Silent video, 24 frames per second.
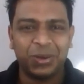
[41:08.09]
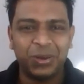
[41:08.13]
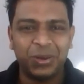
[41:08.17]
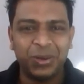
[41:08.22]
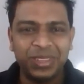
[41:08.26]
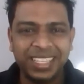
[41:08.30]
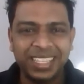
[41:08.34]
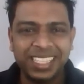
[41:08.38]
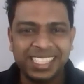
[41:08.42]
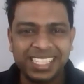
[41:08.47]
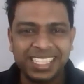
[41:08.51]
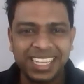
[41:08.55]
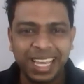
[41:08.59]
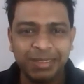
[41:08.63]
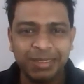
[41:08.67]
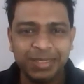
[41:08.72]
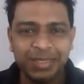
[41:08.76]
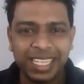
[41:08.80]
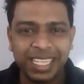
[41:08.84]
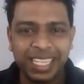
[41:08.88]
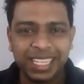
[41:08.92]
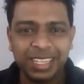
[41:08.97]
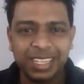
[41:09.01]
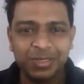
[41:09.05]
All this
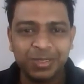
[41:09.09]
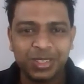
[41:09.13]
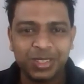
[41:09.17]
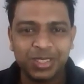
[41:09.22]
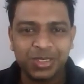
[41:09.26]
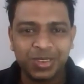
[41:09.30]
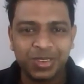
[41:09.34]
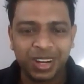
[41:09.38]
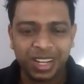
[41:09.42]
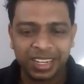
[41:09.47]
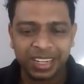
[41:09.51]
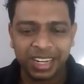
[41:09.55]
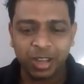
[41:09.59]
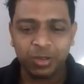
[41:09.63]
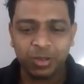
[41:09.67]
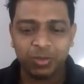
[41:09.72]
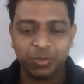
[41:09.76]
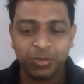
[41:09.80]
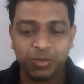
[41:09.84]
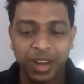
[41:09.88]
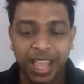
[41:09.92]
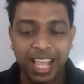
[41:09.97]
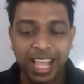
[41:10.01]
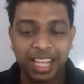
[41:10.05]
time Jagan was
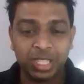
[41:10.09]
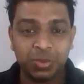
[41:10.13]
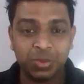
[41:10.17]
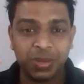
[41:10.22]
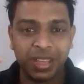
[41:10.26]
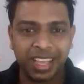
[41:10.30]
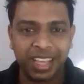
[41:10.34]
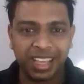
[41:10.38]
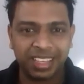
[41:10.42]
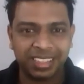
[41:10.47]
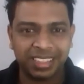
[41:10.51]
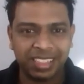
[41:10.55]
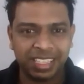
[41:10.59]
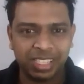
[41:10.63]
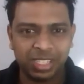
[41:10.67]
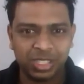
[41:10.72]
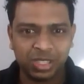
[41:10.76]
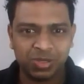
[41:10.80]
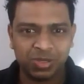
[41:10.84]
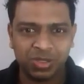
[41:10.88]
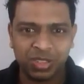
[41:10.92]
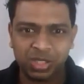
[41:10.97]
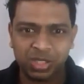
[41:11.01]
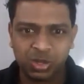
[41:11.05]
now flashback.
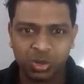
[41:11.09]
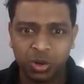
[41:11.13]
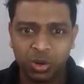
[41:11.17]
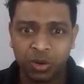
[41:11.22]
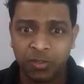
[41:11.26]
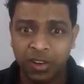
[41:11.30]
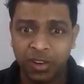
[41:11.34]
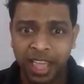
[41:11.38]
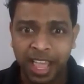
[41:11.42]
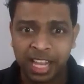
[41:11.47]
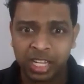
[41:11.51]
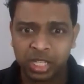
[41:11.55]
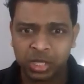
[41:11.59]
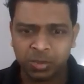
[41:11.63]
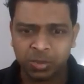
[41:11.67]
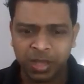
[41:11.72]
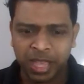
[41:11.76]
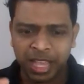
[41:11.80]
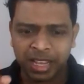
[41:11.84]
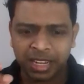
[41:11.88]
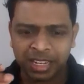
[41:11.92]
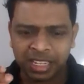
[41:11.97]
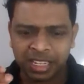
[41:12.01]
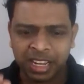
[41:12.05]
This was all
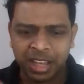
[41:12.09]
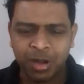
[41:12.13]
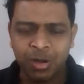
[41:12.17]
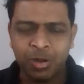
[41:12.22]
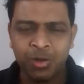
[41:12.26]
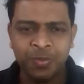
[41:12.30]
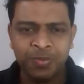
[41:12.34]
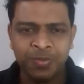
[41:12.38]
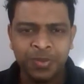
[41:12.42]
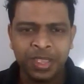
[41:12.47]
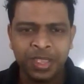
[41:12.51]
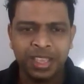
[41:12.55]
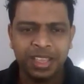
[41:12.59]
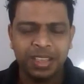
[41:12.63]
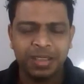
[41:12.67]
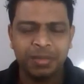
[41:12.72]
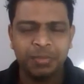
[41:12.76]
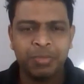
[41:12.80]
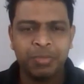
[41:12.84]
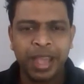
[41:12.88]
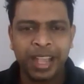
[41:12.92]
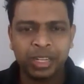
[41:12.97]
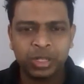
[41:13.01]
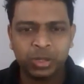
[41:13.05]
flashback. Now
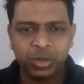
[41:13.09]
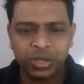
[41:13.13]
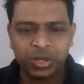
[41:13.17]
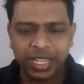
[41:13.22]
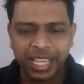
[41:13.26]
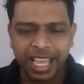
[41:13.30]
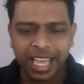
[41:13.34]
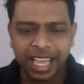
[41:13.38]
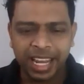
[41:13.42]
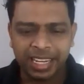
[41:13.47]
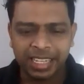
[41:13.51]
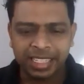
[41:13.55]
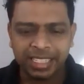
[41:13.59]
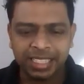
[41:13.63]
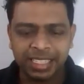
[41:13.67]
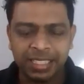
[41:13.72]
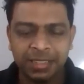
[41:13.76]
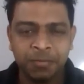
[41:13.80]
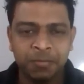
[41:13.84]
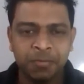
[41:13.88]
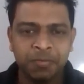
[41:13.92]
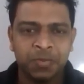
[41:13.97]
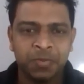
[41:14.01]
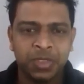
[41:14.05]
back to
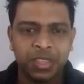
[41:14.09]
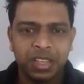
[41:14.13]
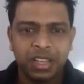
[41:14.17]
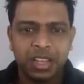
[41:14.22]
reality.